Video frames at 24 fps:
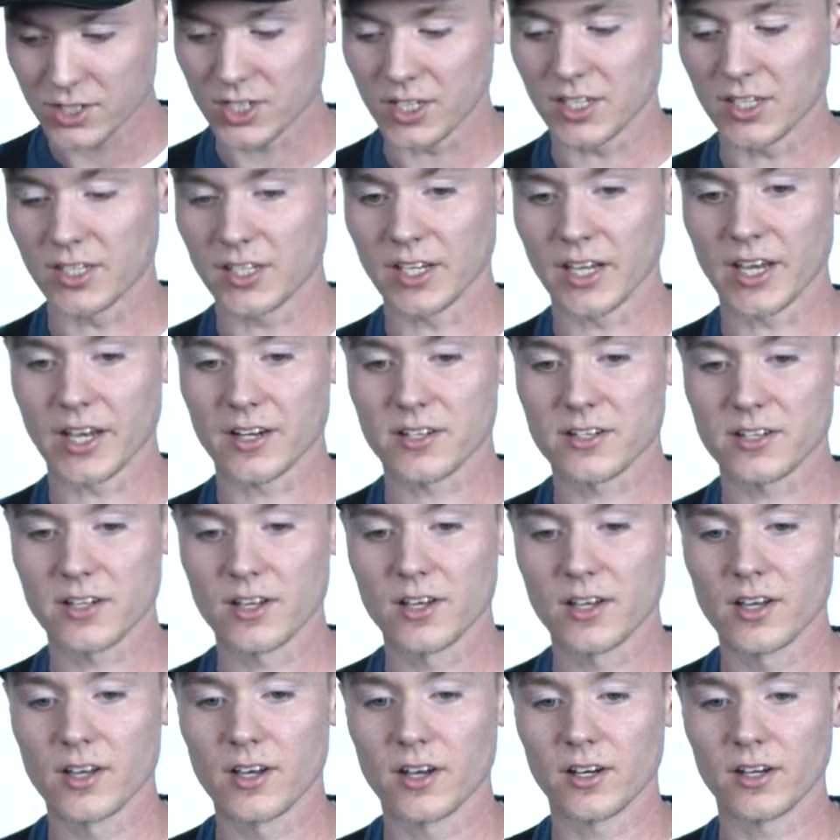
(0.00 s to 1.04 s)
to get
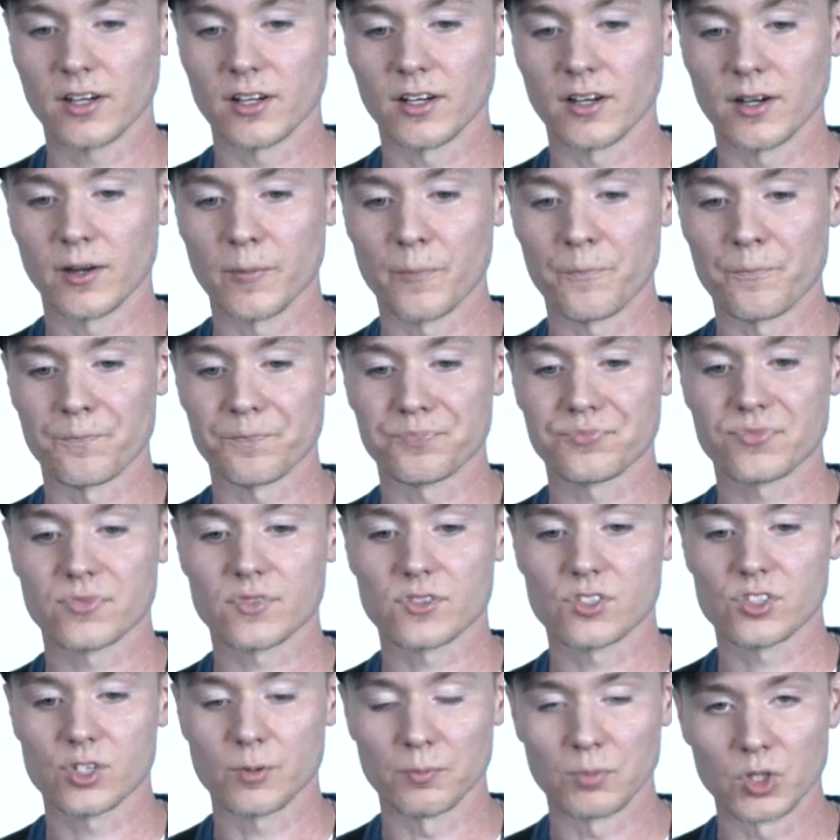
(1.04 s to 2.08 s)
um,
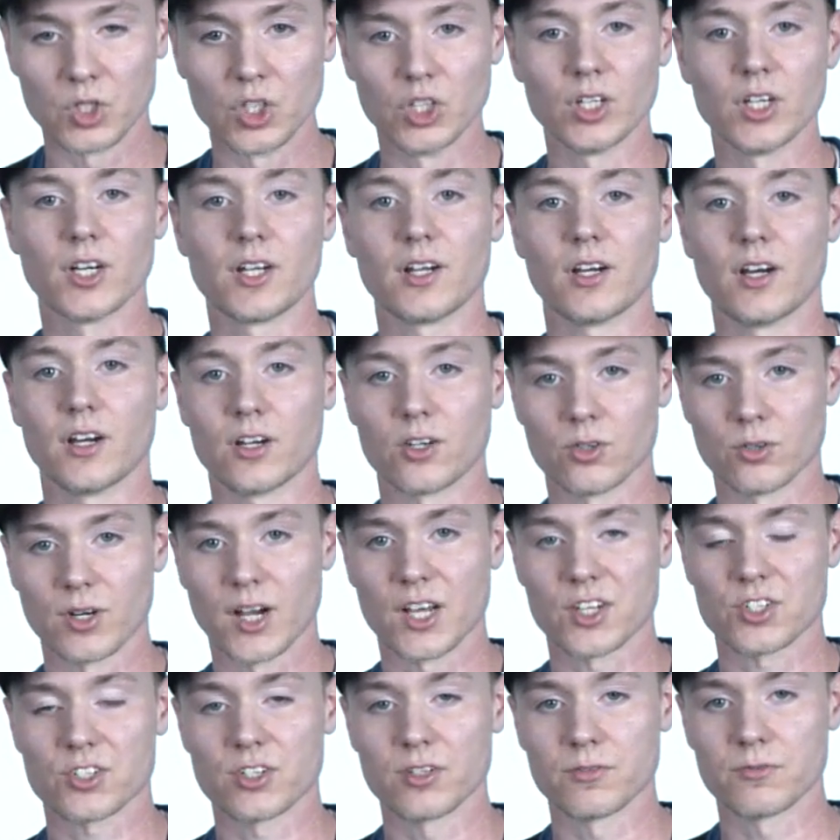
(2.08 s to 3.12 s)
some good
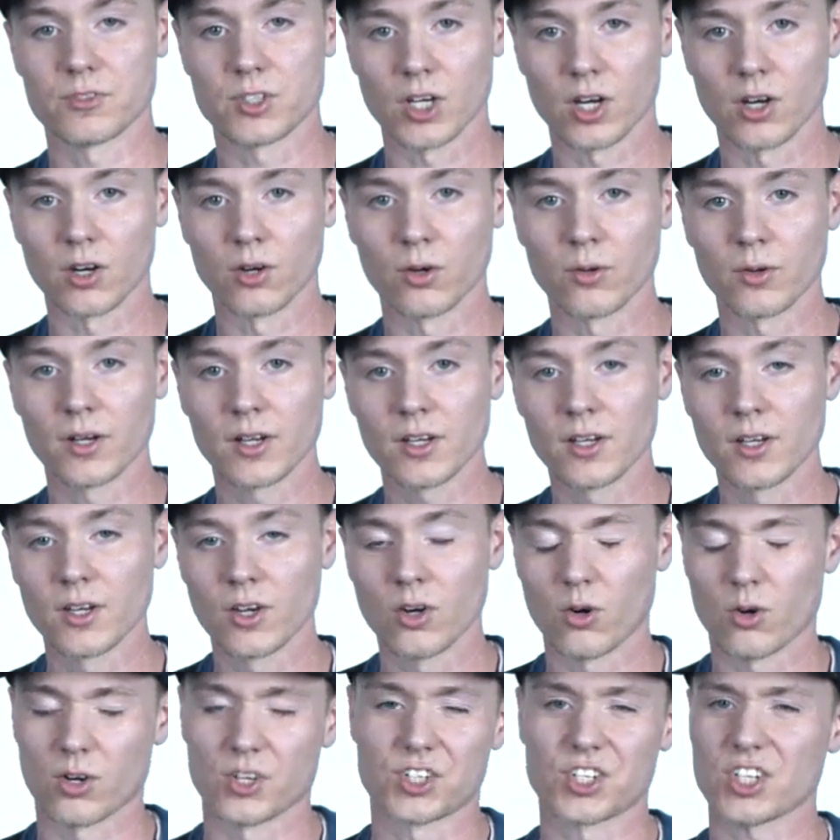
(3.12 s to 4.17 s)
aggressive tone
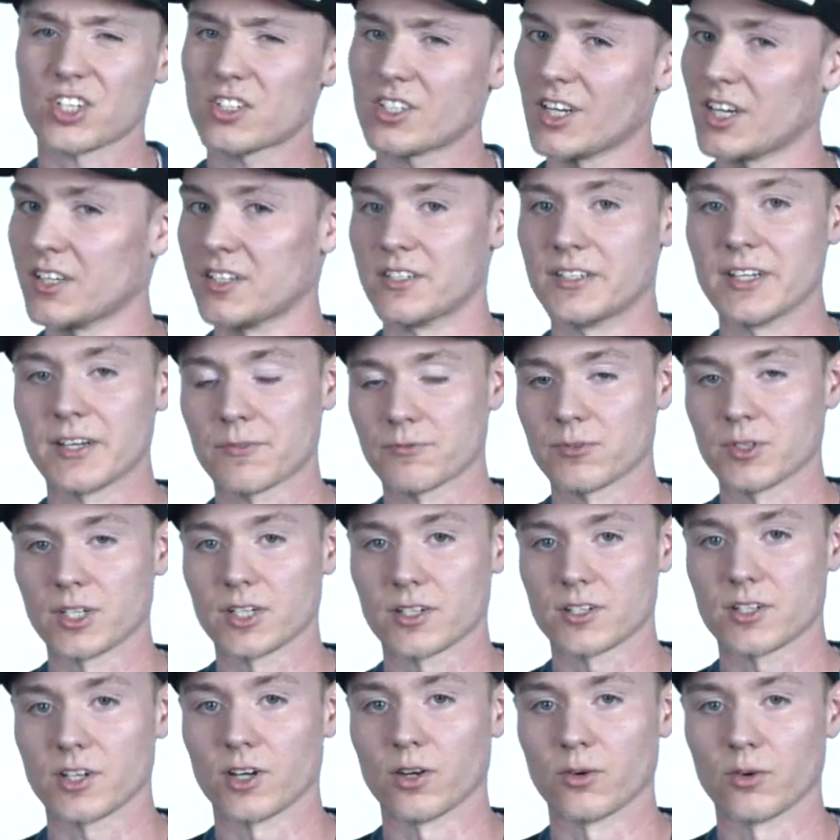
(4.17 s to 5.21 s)
or just a
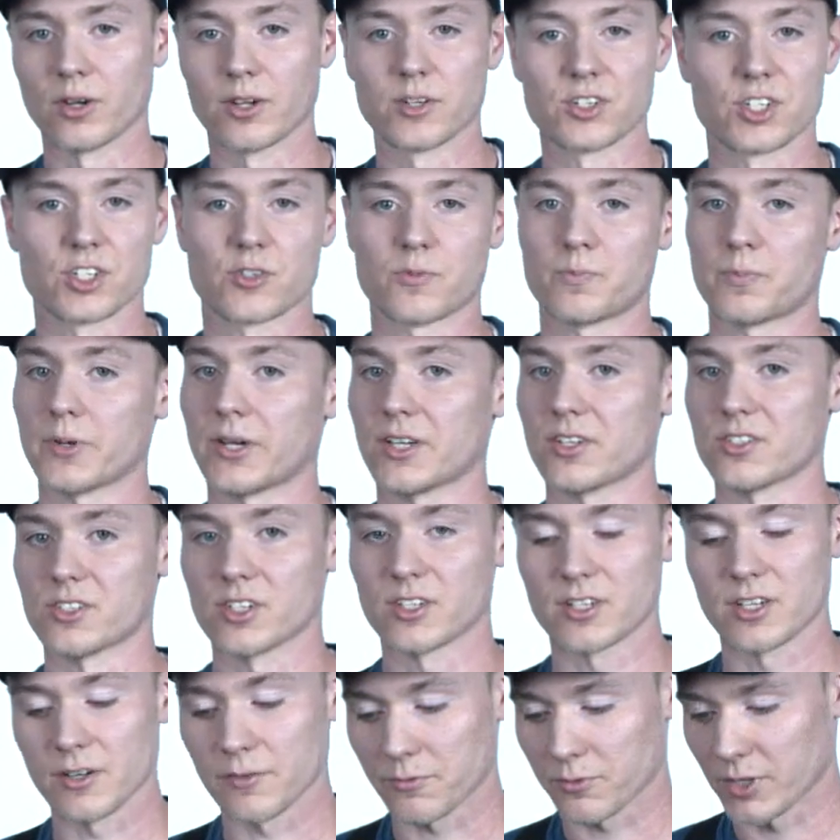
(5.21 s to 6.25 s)
different tone. It just brings a
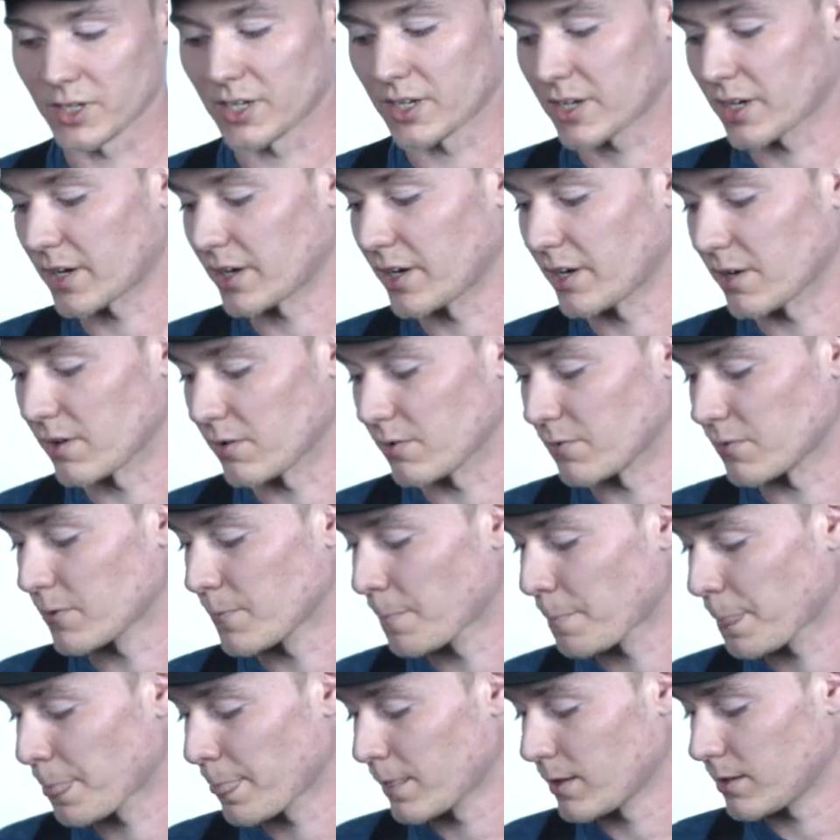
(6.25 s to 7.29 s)
different kind of
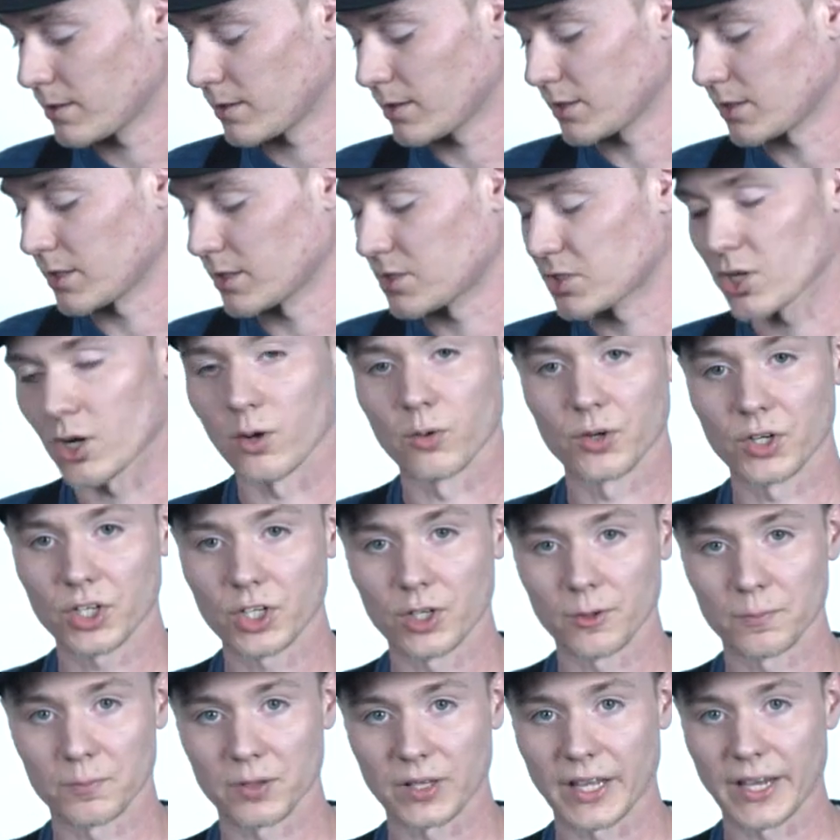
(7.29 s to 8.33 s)
uh, tone to
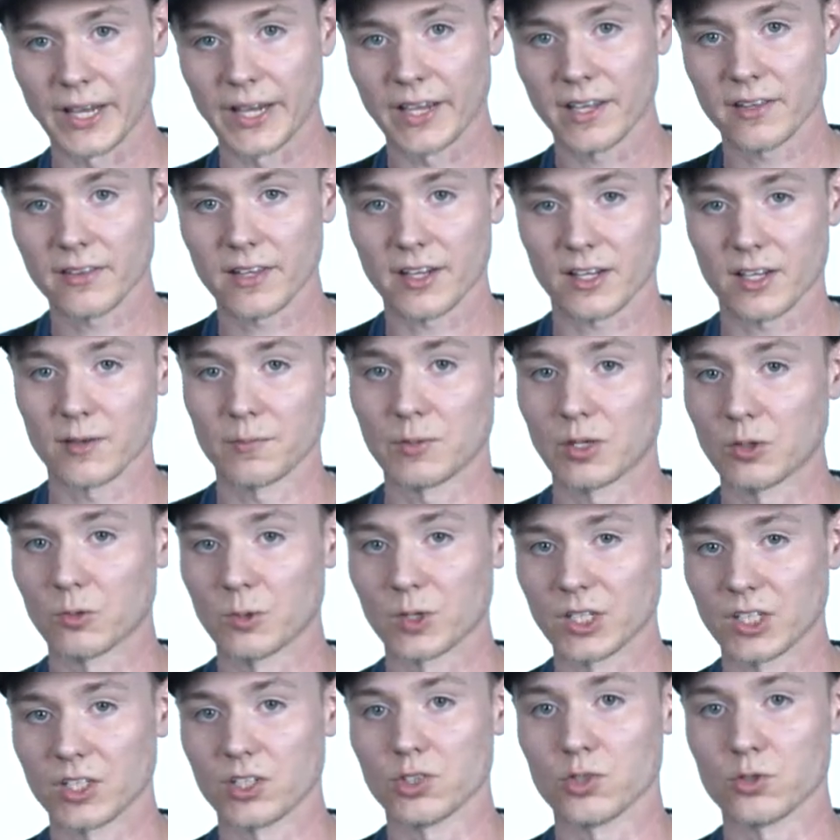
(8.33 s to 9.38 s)
your playing that can be
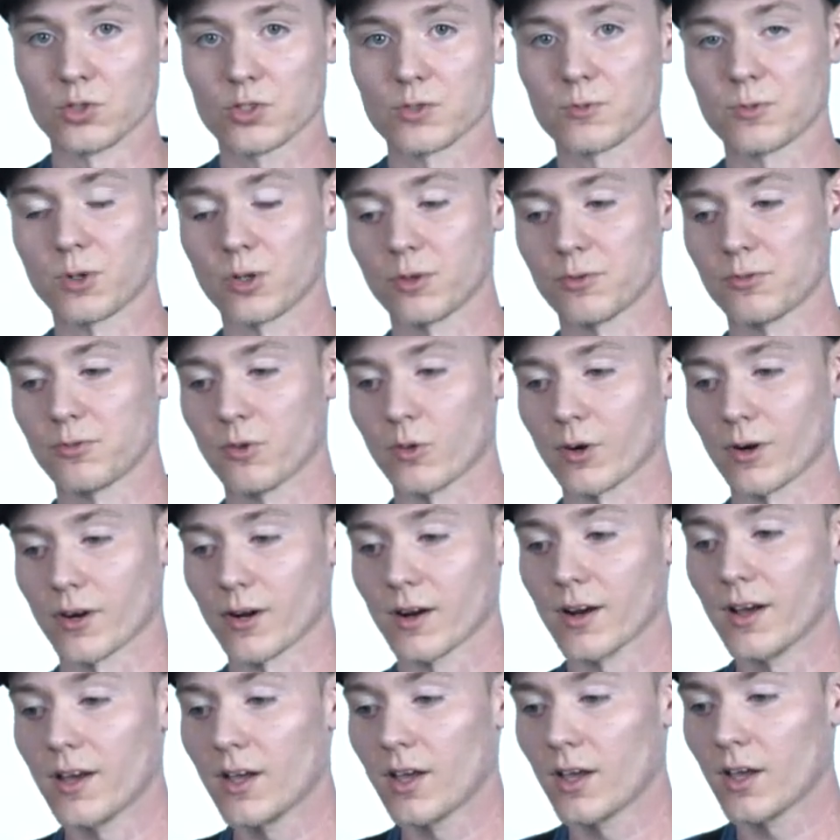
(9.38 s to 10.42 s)
really useful
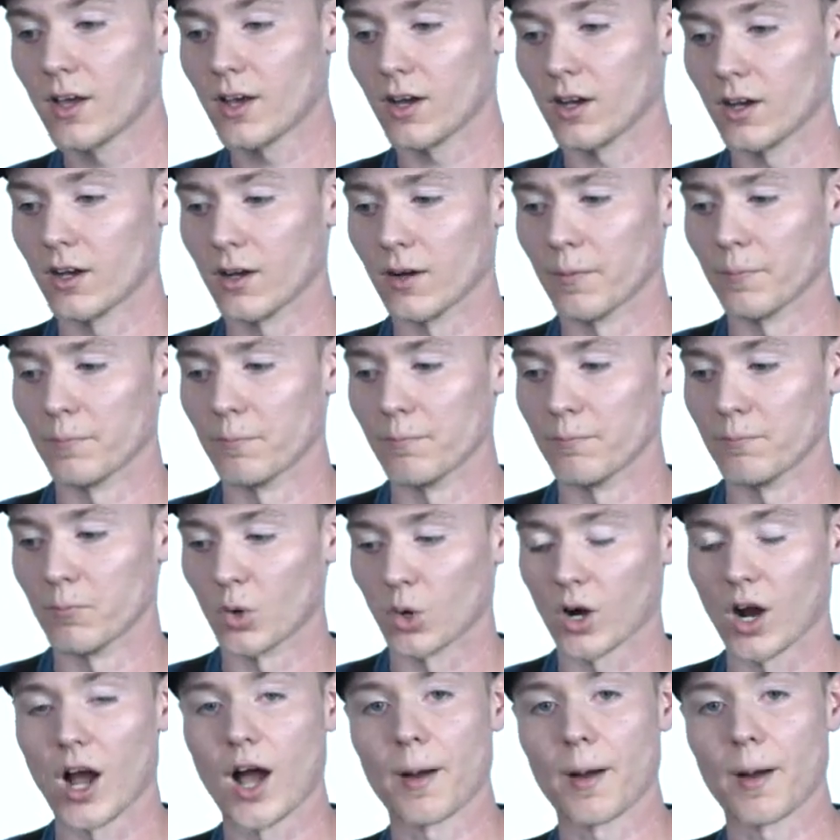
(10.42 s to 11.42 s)
for um, more